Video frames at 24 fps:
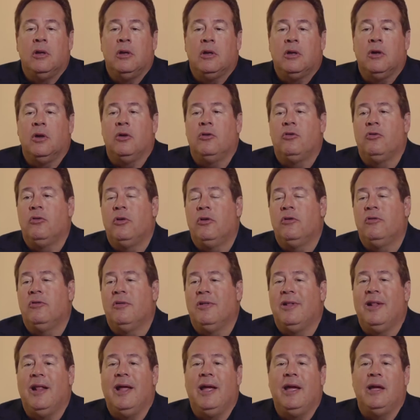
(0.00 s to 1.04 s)
countries
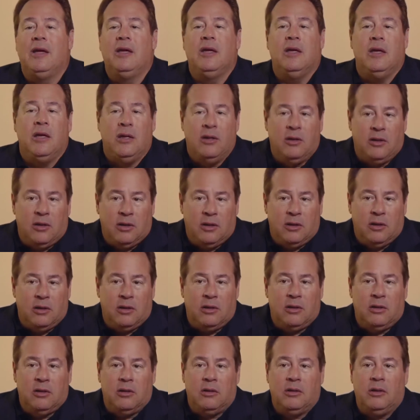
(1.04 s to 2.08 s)
like
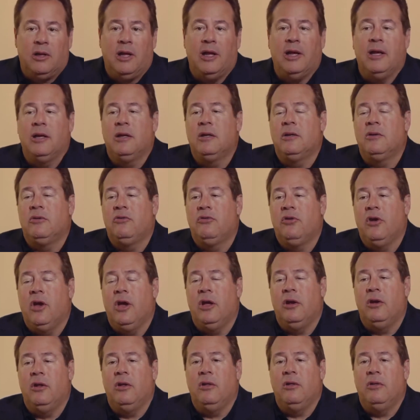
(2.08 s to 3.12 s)
India, like
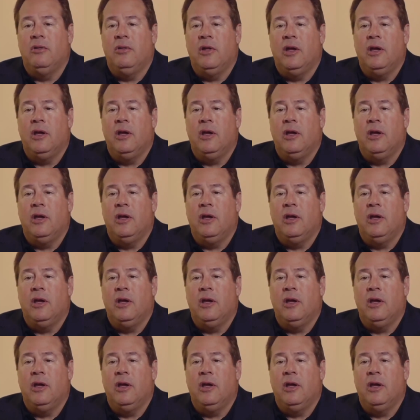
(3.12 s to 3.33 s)
China,